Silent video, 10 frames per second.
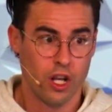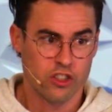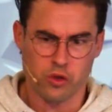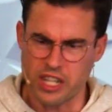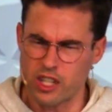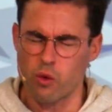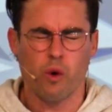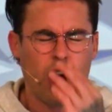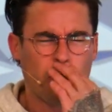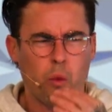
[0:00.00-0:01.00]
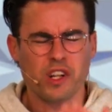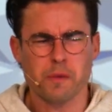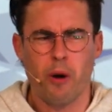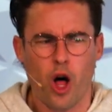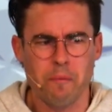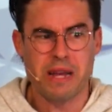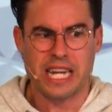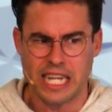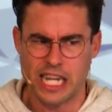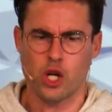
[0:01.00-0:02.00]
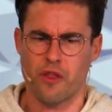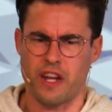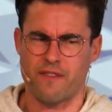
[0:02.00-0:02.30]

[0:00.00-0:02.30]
So it's well, what does Paul mean here then?